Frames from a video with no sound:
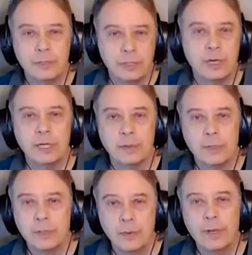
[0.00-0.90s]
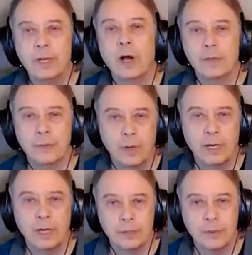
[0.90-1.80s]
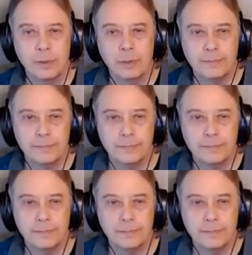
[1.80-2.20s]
studying with Louis all through high school.